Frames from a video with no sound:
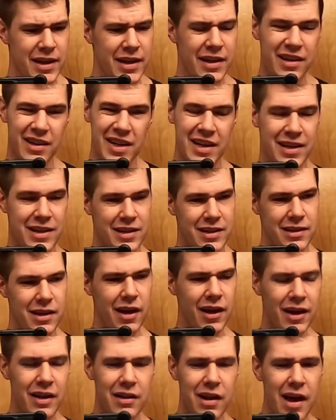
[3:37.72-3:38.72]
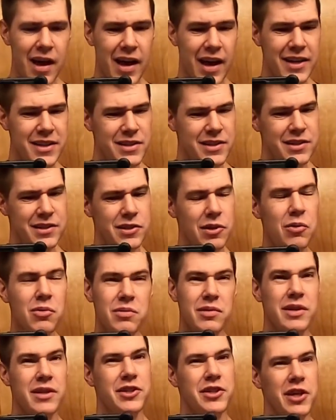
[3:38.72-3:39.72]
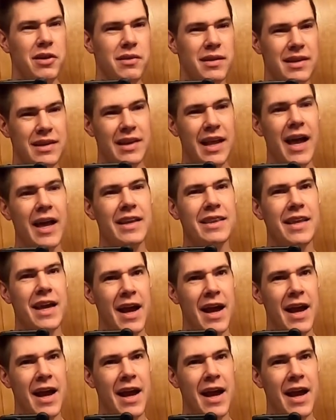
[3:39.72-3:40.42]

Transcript: and not gonna lie, I don't generally like